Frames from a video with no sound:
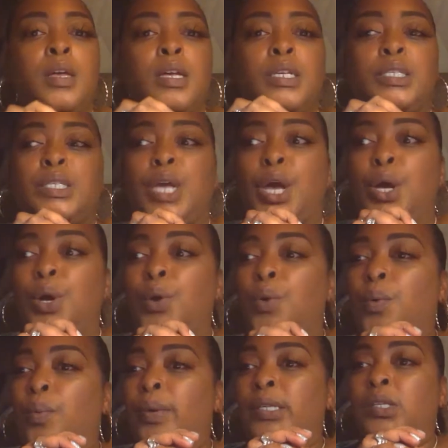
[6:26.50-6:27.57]
So
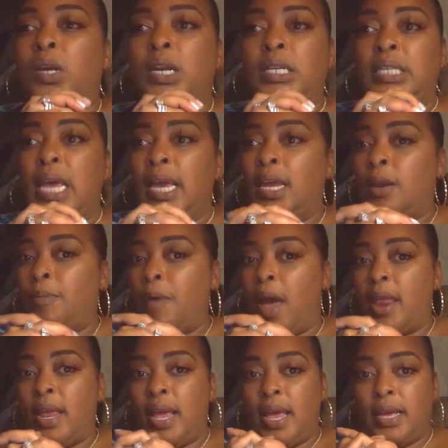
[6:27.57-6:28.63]
we started taking the
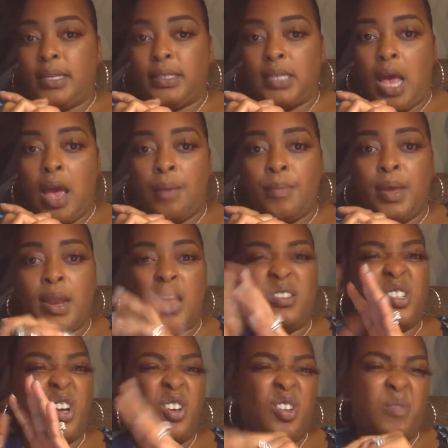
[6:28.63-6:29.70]
products, and I'll
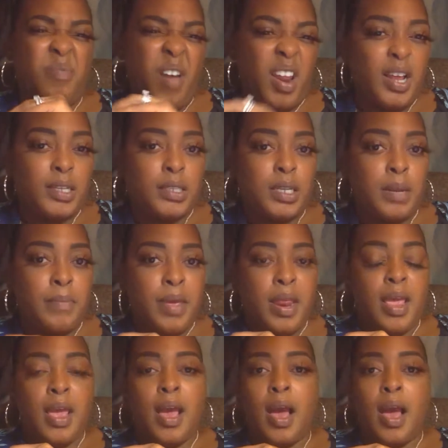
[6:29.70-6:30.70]
show you the products in a minute.